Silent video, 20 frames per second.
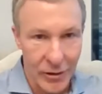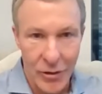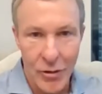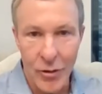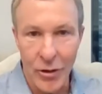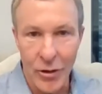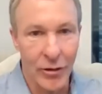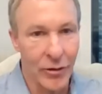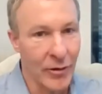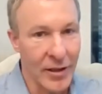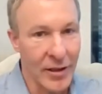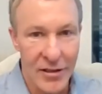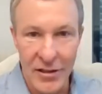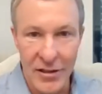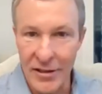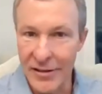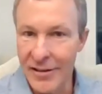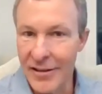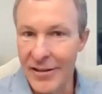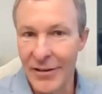York
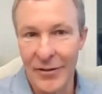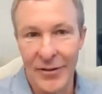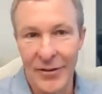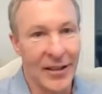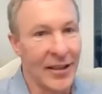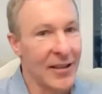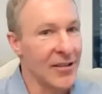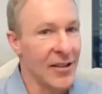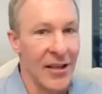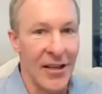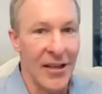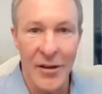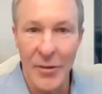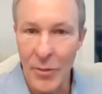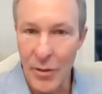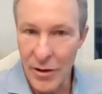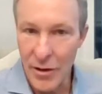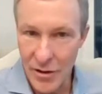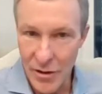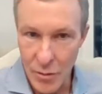region, to get you
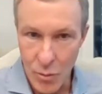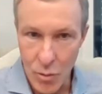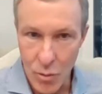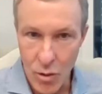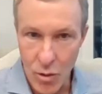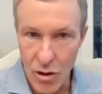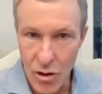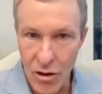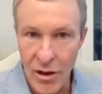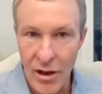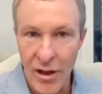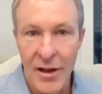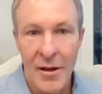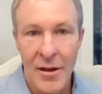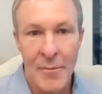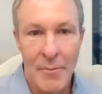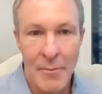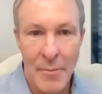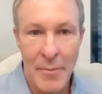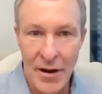anywhere in the world
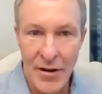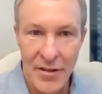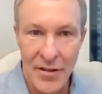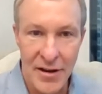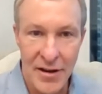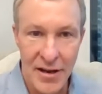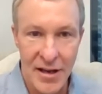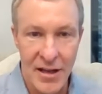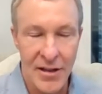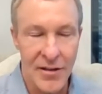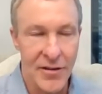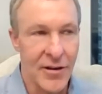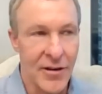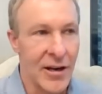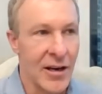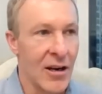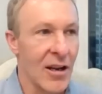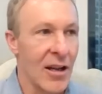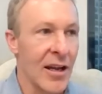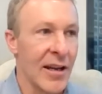better than any other
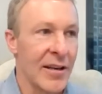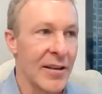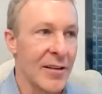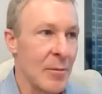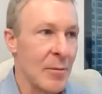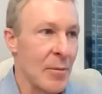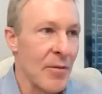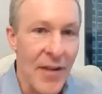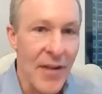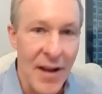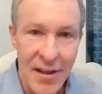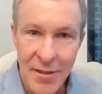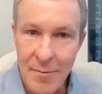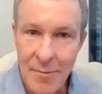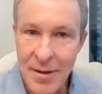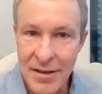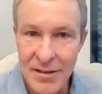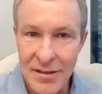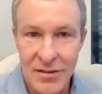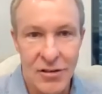airline, to provide
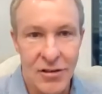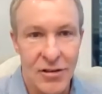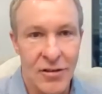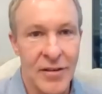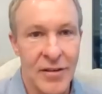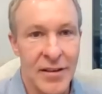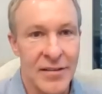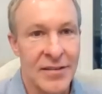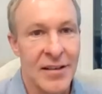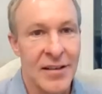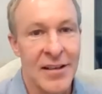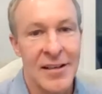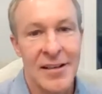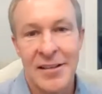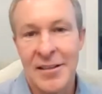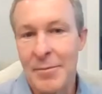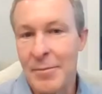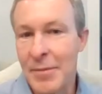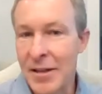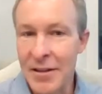the best service,
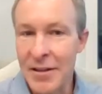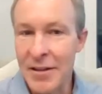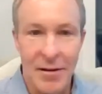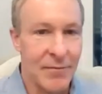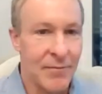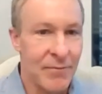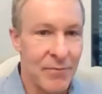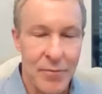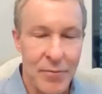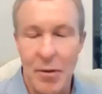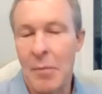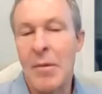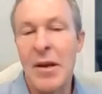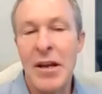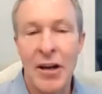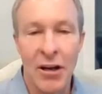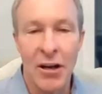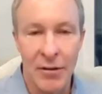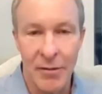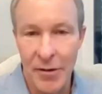to be the
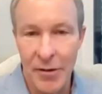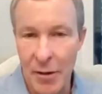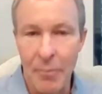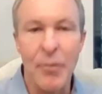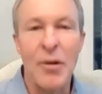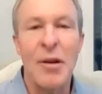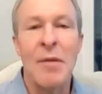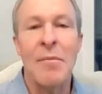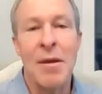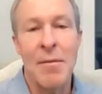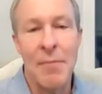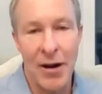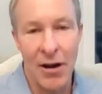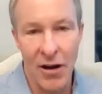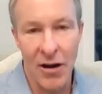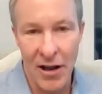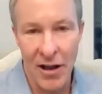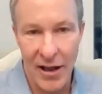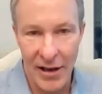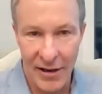premium
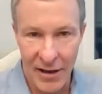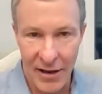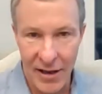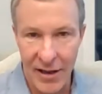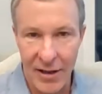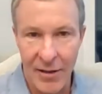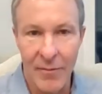airline